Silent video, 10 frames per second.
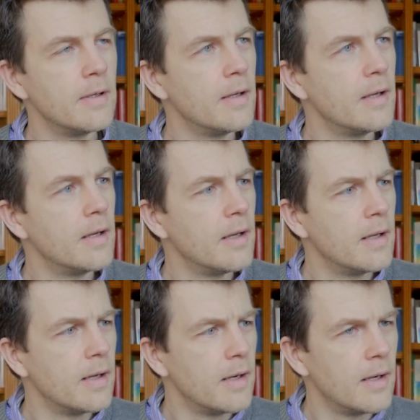
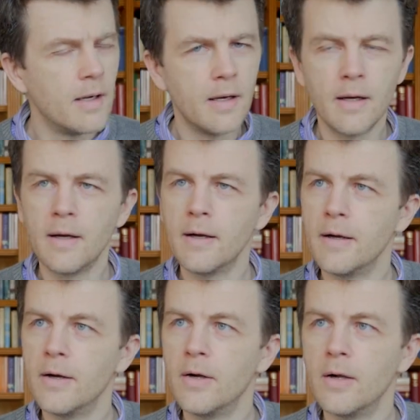
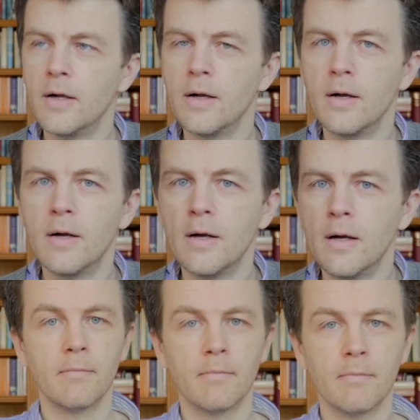
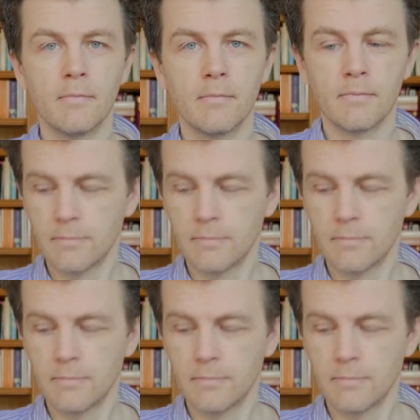Nothing is said.